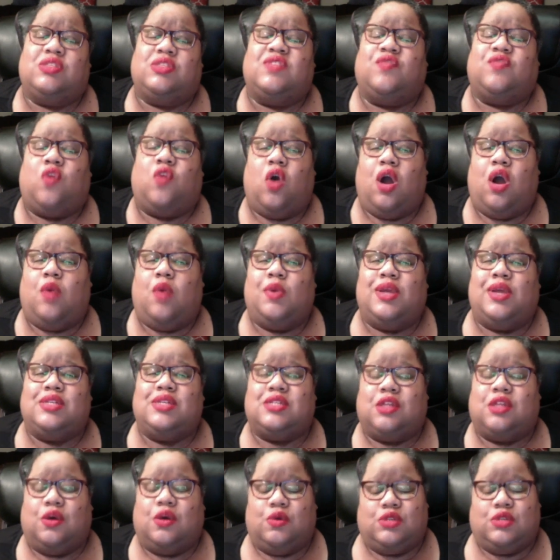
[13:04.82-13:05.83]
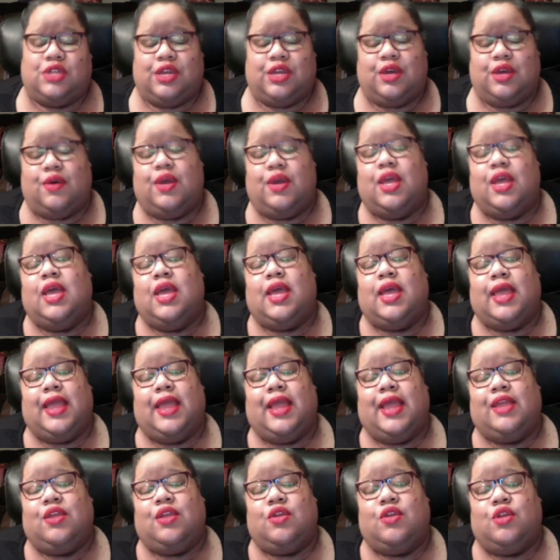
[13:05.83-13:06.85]
have all went into the hotel.
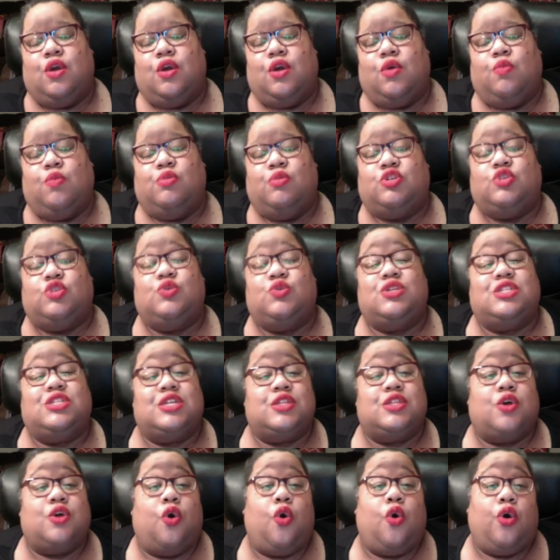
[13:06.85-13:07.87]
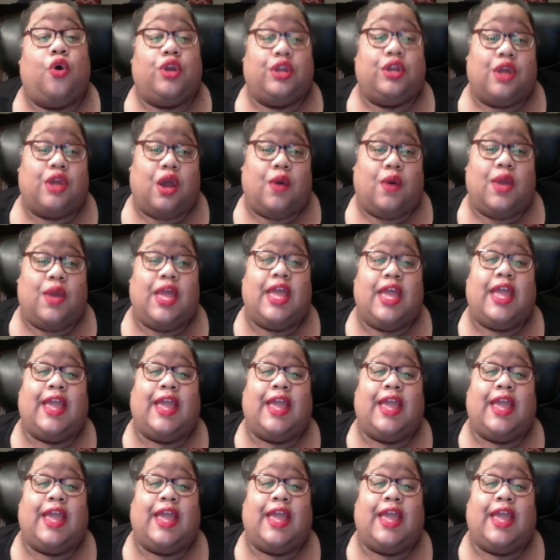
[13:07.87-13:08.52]
And you know, but you just hear the audio.